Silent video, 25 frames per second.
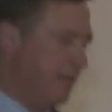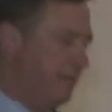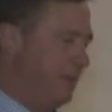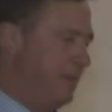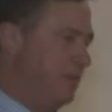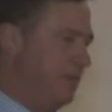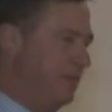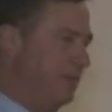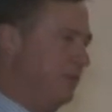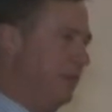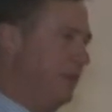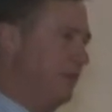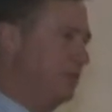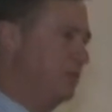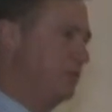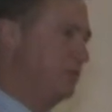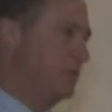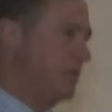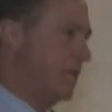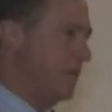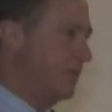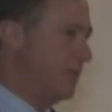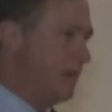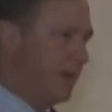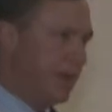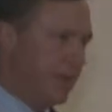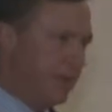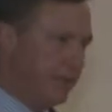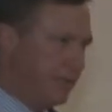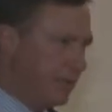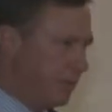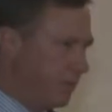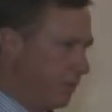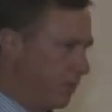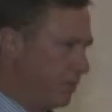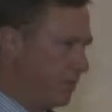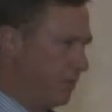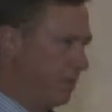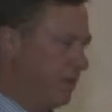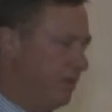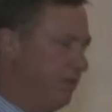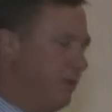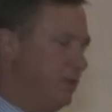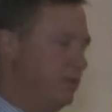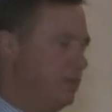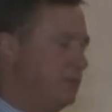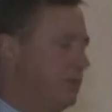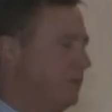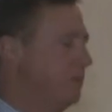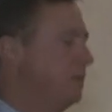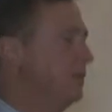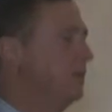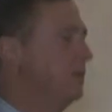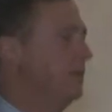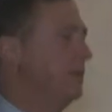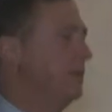in many dimensions. I'm a high net worth individual,